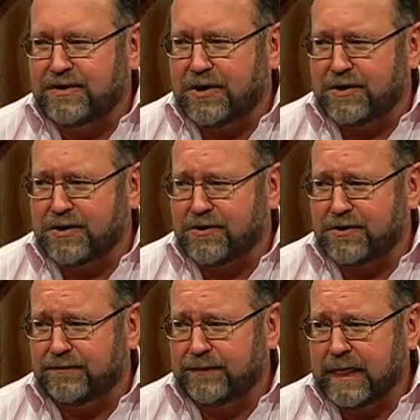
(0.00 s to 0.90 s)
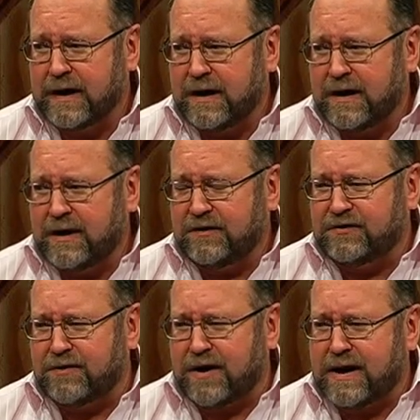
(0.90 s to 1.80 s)
going on.
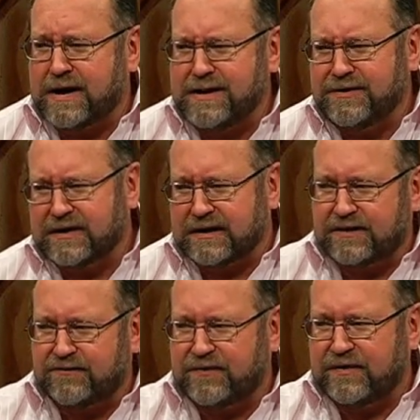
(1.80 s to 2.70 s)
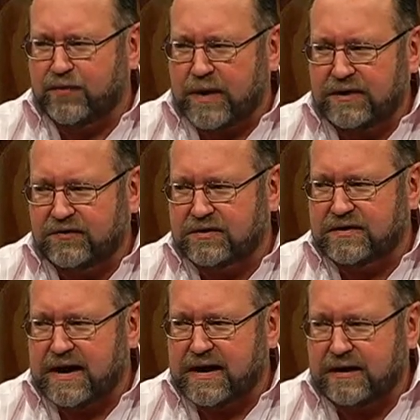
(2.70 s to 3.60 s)
So I think if one is to
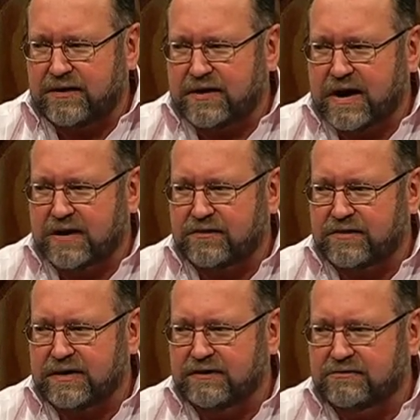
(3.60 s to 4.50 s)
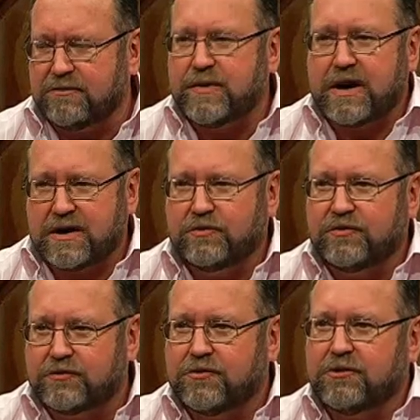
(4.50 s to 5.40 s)
take anything out of the remarkable
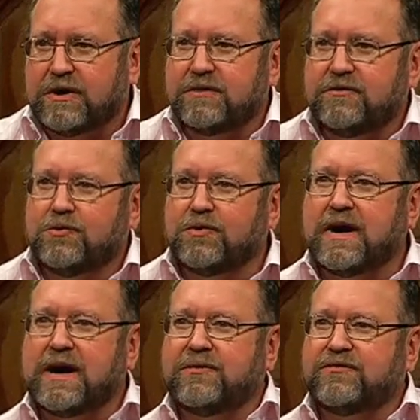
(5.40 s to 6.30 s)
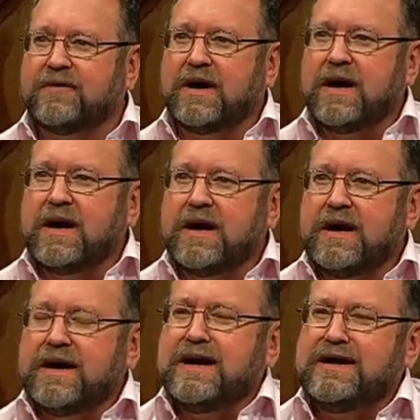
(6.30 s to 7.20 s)
story of your life,
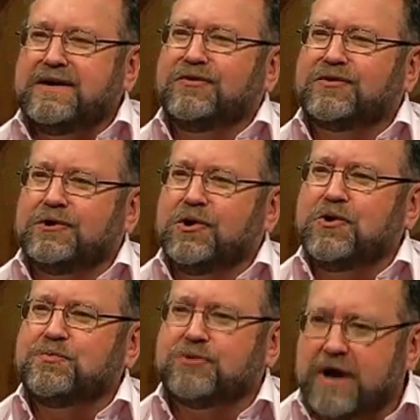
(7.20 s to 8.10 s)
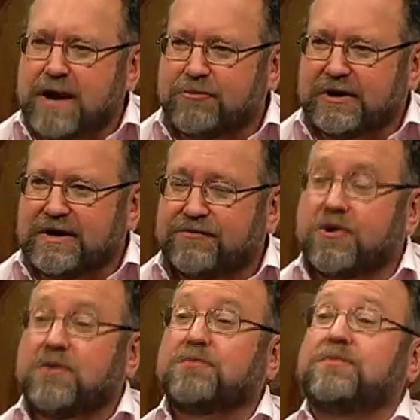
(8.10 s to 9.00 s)
it is to learn primarily
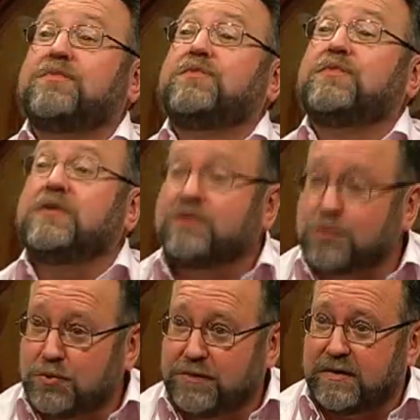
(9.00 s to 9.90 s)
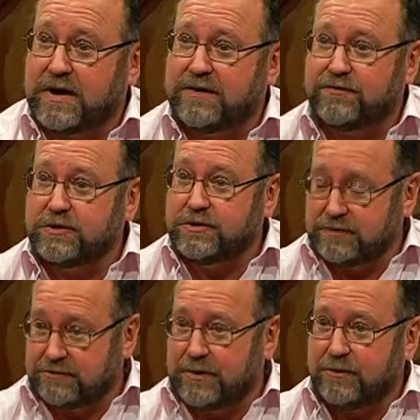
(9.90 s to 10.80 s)
from the school of life. Would
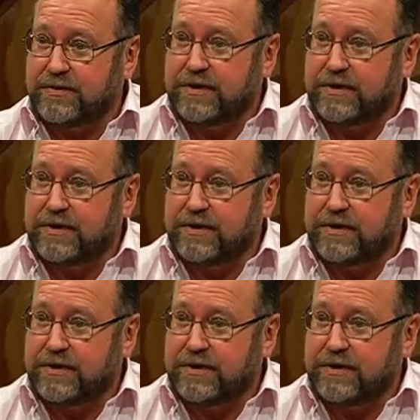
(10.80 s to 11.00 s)
you agree with